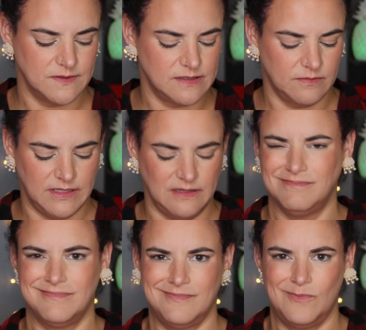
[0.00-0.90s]
so it's not really
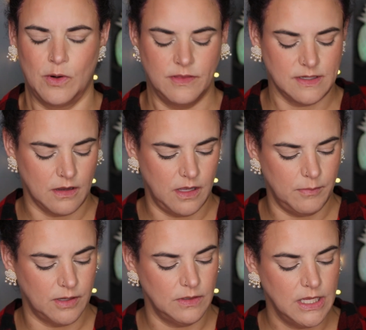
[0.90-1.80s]
worth talking
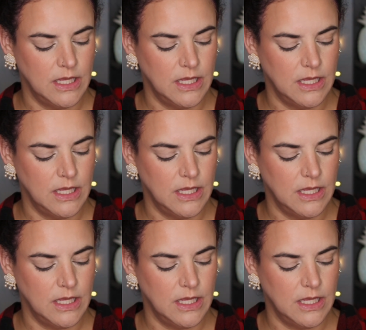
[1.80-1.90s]
about.